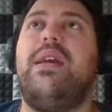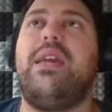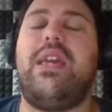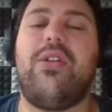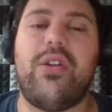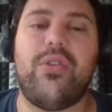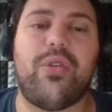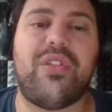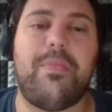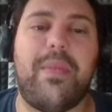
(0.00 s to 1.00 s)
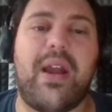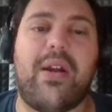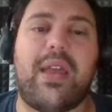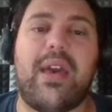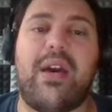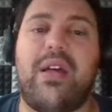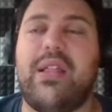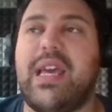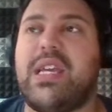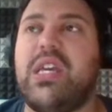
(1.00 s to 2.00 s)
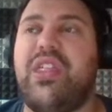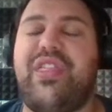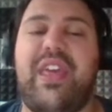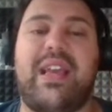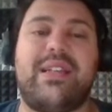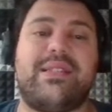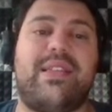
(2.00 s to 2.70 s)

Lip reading: here in North America, like things